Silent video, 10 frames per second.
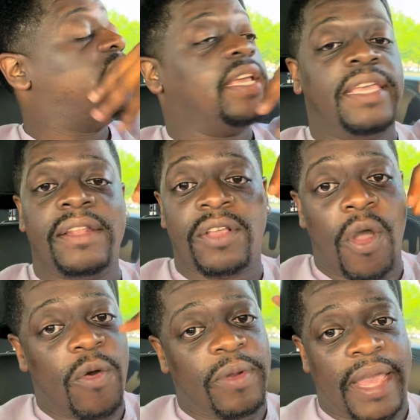getting
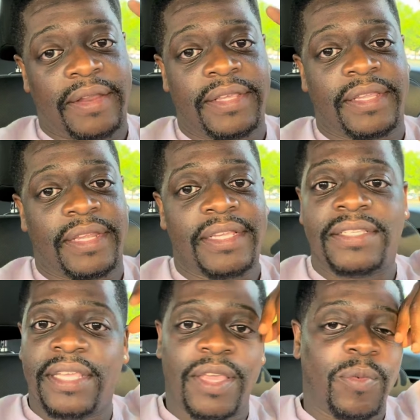cold out here. They
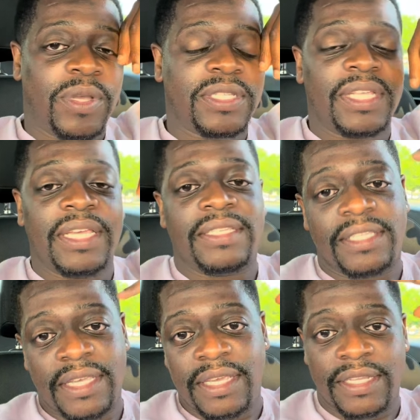said once they
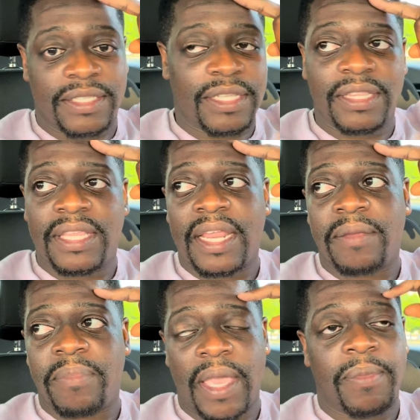see the
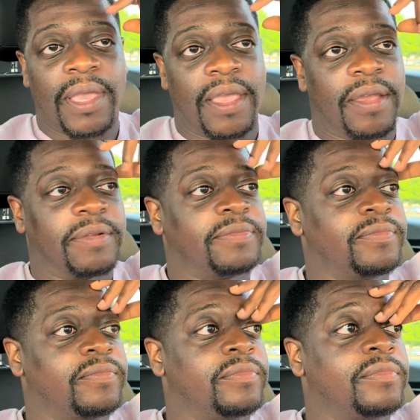synthetic baby hair,
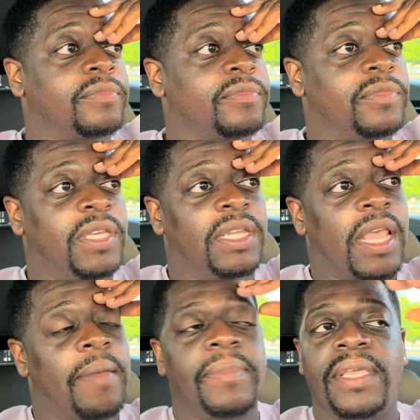then
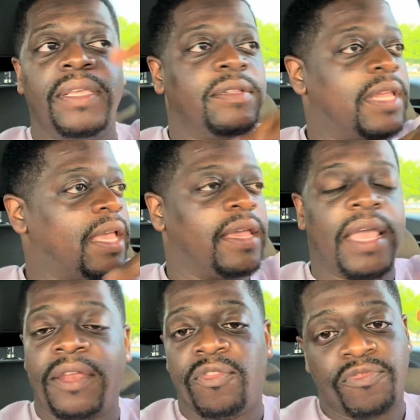that mean they ain't
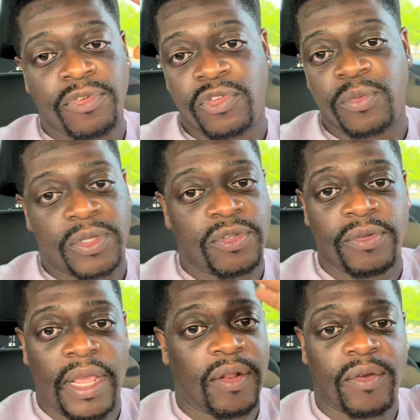got no future with you.
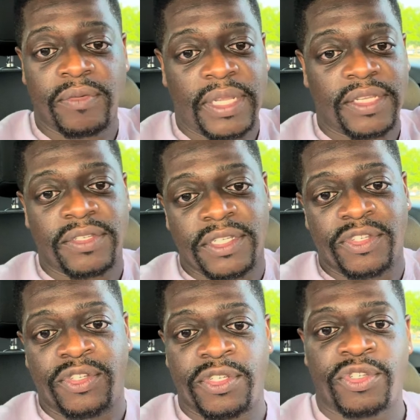They don't. It's
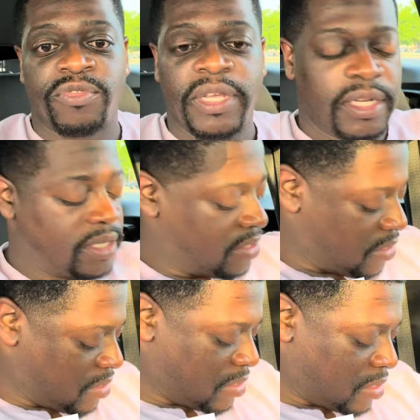just strictly
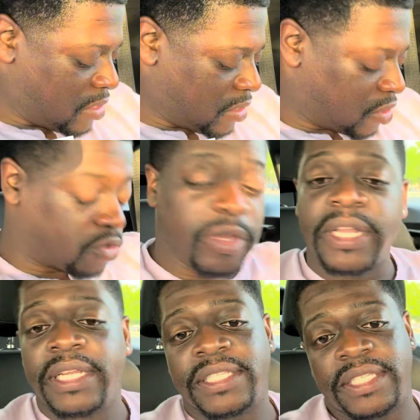
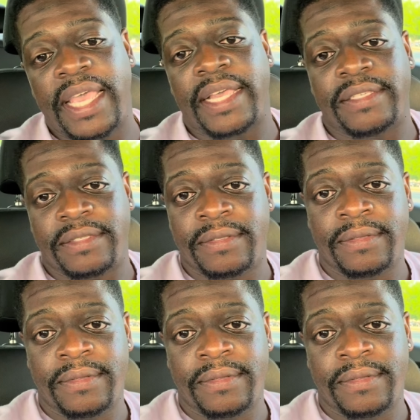sex.